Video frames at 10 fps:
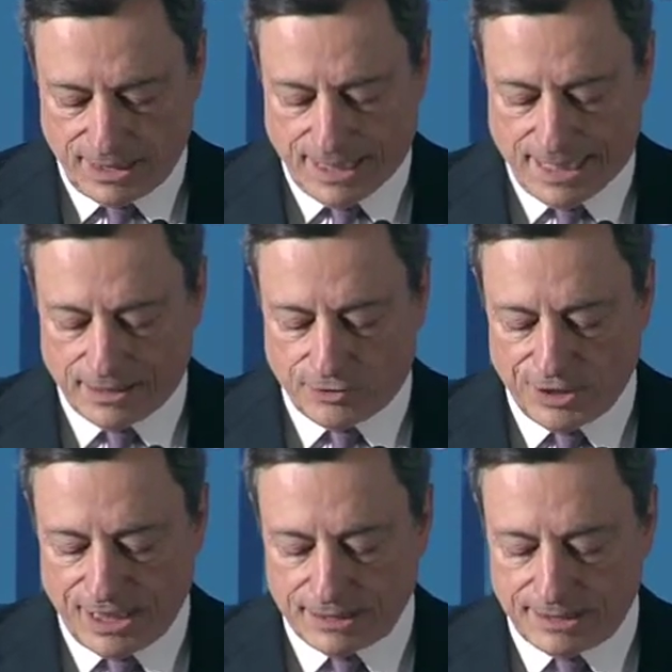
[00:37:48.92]
And
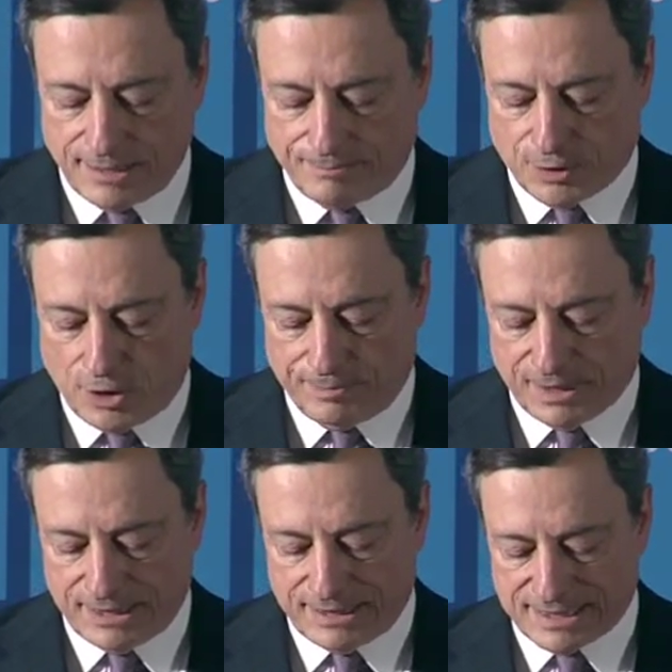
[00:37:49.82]
creating a
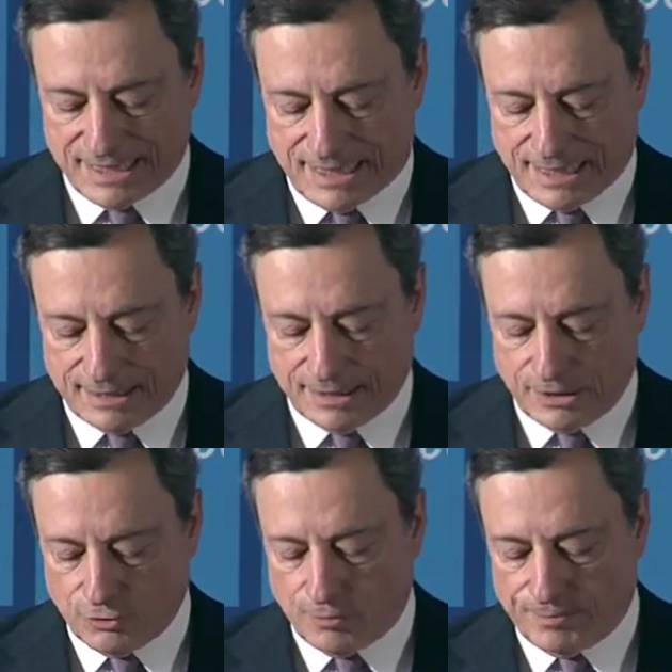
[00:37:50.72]
properly designed
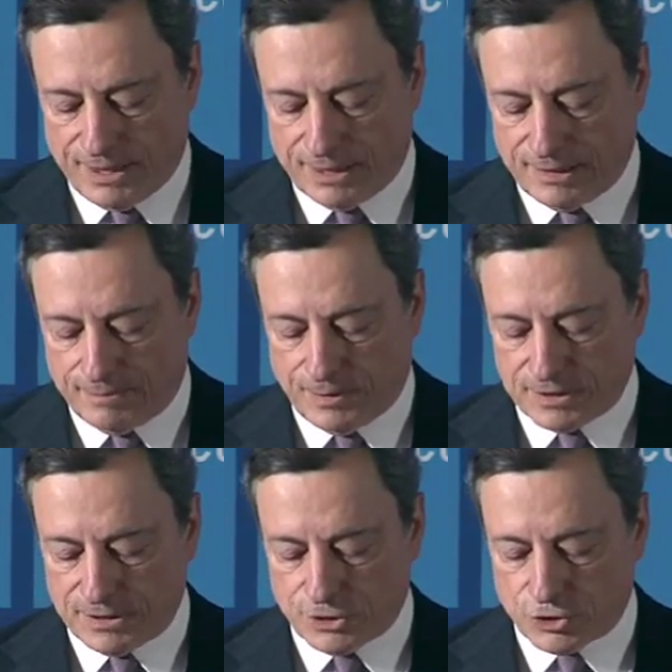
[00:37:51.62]
European
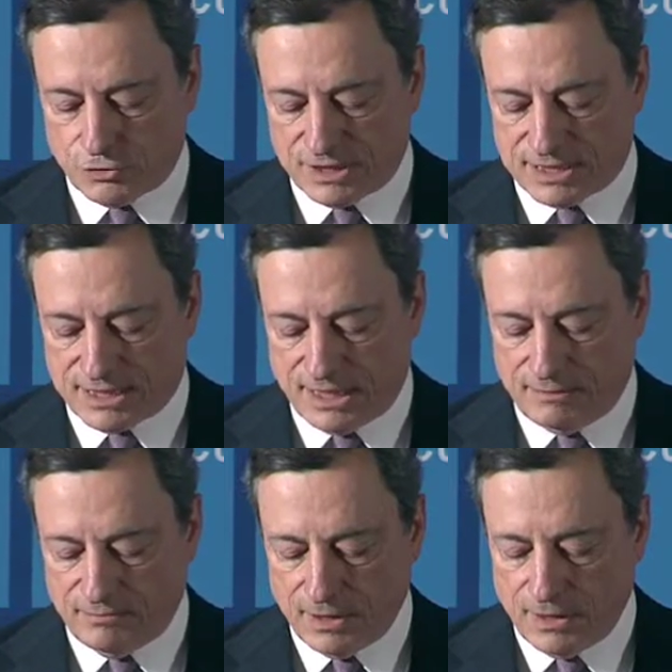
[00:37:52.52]
deposit insurance
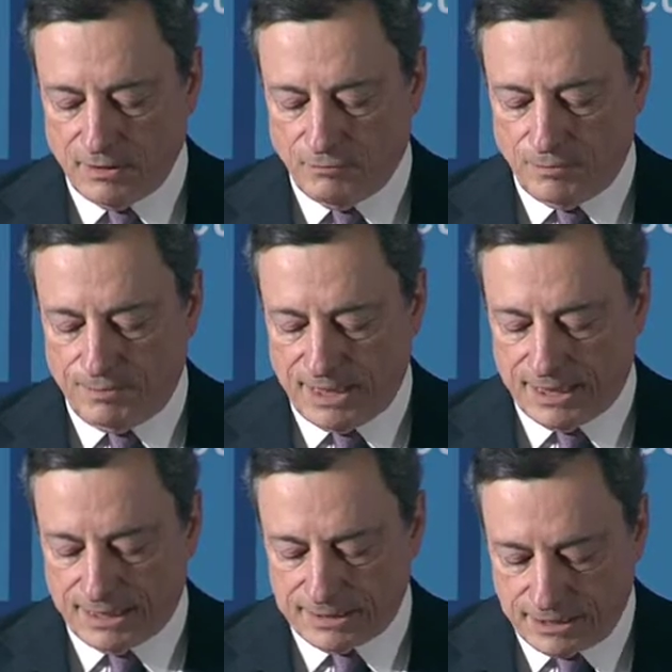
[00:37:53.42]
scheme would be
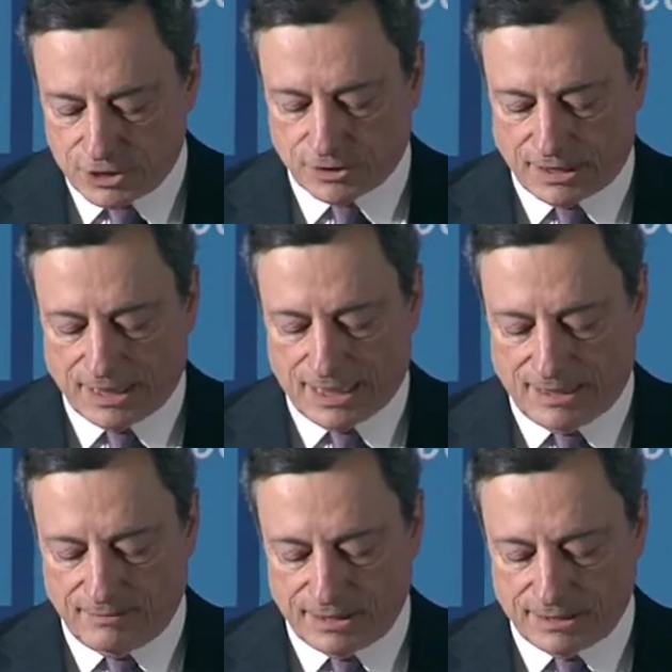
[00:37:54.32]
an additional
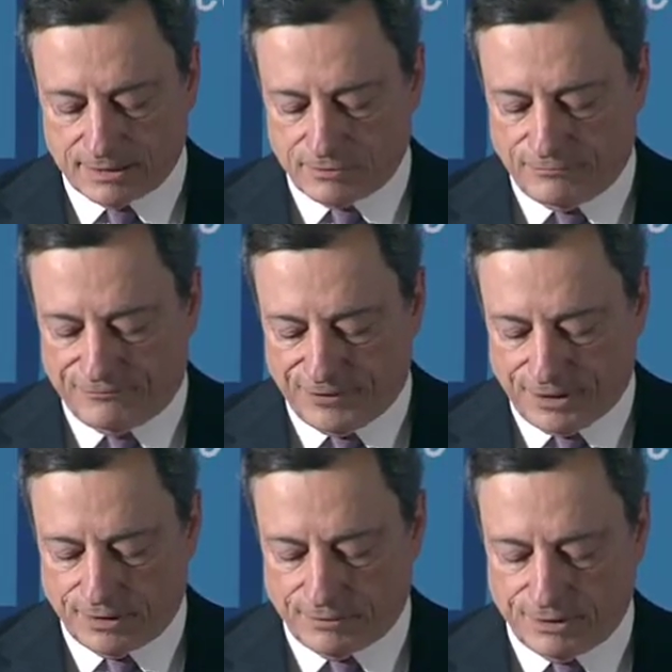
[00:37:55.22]
element that could
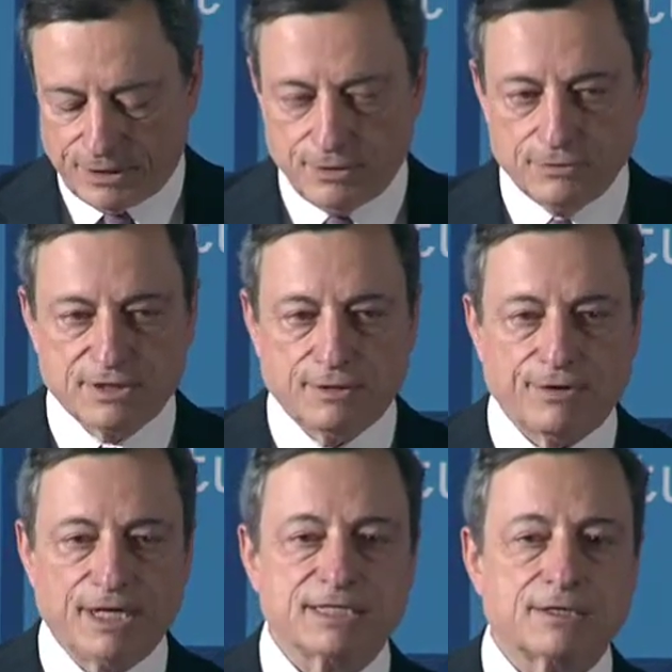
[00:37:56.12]
further reduce the
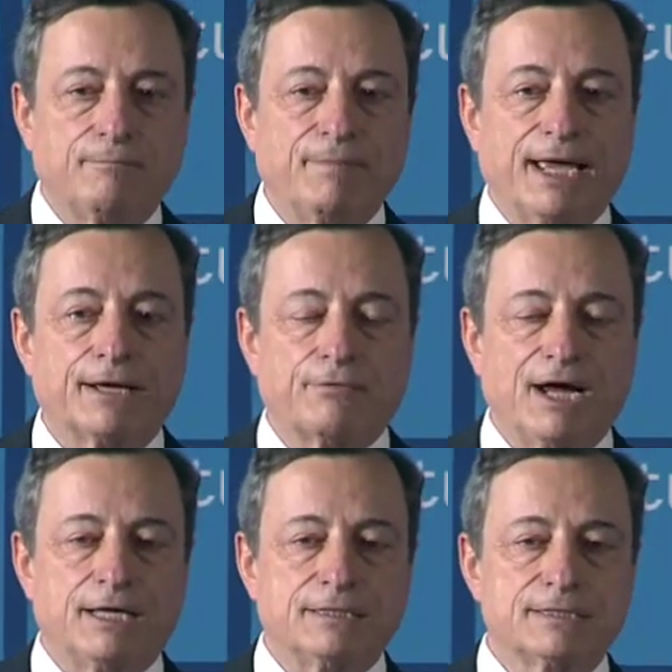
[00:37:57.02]
risk of bank
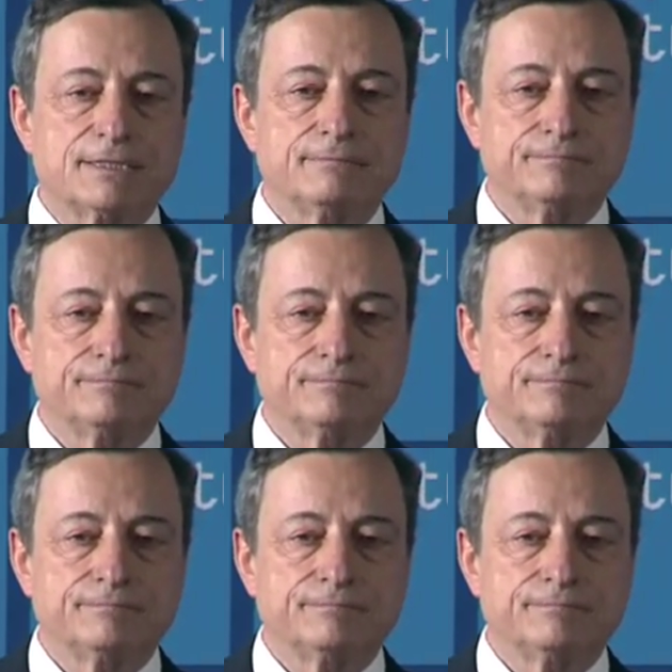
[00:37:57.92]
runs.